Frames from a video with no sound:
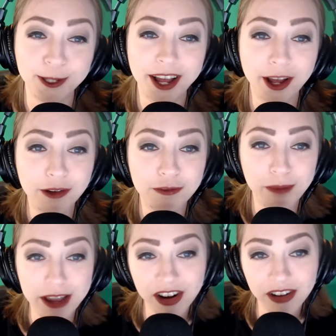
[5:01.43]
of
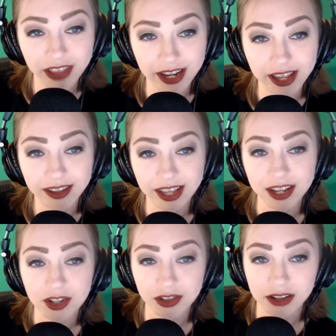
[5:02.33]
My Fair Lady
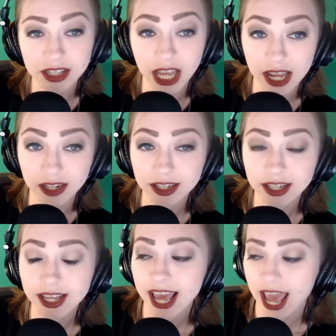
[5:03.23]
in 2008,
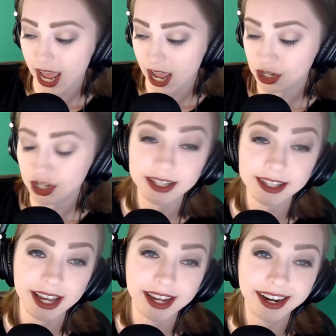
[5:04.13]
and she
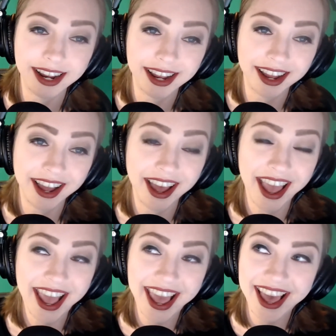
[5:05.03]
said,
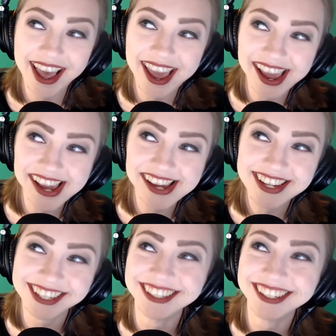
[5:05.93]

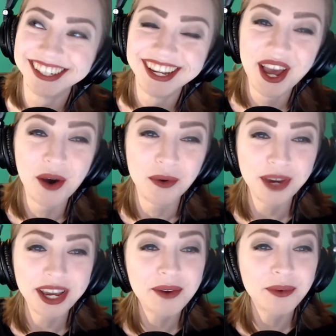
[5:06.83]
"Hey,
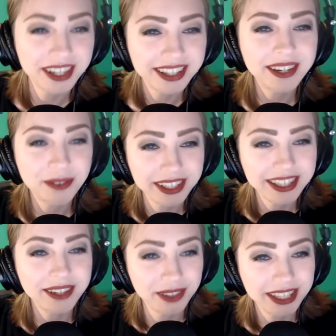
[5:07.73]
We really,
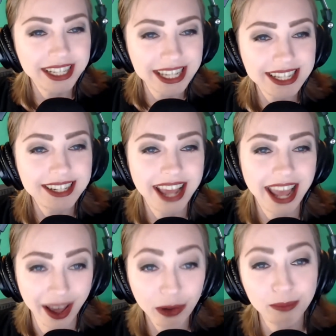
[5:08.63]
really, really need
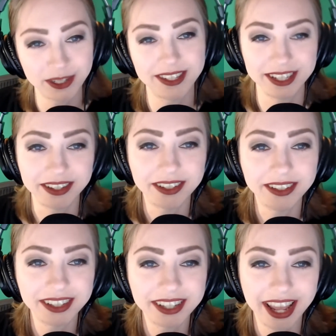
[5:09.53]
help
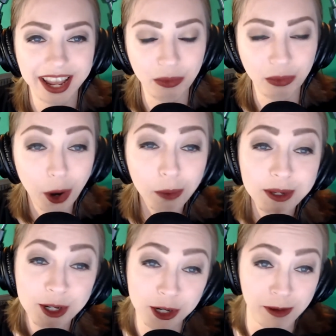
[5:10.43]
still, and we
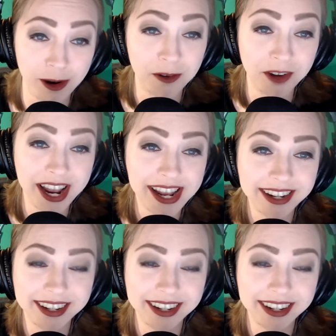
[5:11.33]
open tomorrow night.